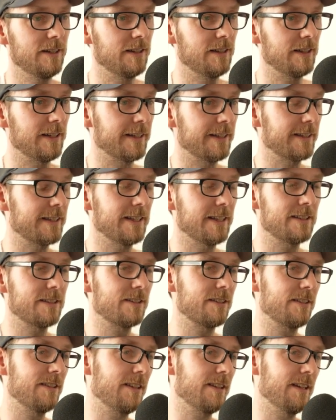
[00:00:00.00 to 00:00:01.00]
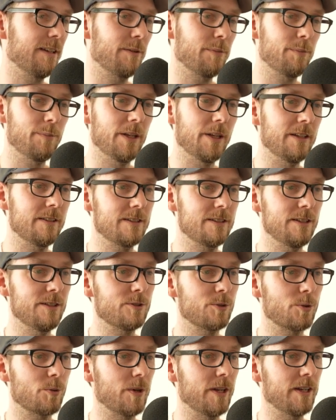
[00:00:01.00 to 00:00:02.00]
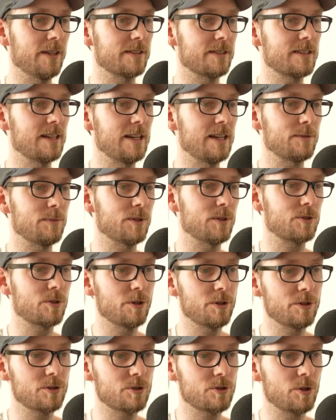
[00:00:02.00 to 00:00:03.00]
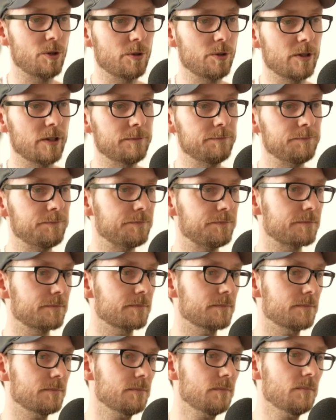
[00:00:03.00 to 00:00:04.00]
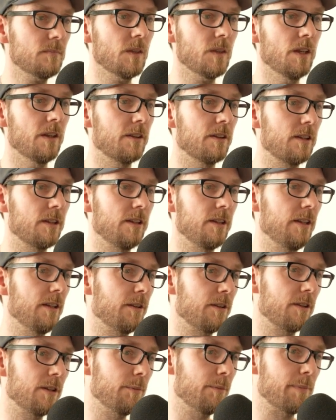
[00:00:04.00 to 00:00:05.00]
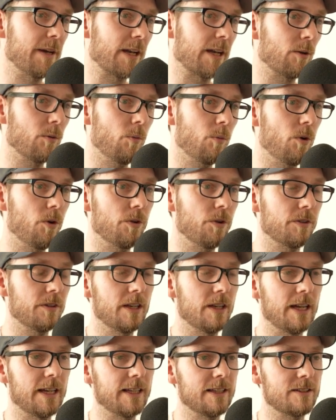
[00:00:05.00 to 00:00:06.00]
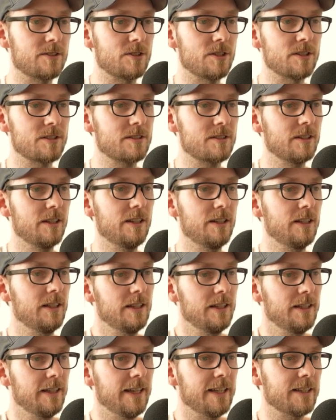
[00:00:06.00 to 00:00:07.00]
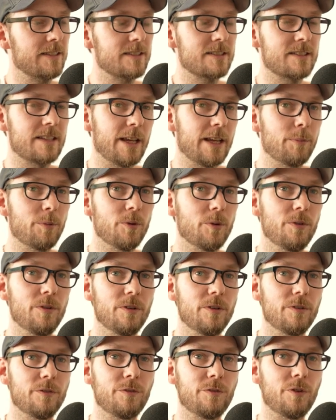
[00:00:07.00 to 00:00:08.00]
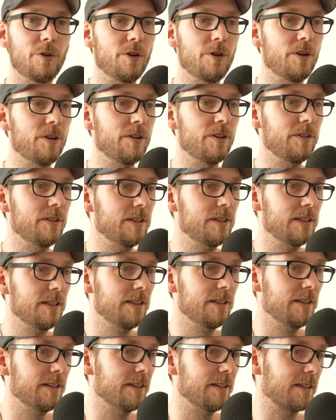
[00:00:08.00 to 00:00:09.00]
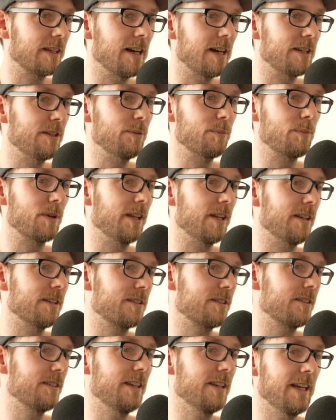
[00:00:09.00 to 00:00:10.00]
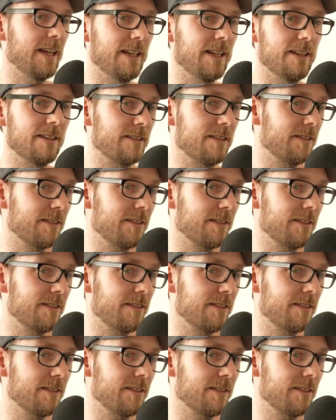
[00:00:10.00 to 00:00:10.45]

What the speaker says: Like that ability to create a seismic surge token, the battle worn, like it's a staple for a Guardian players, and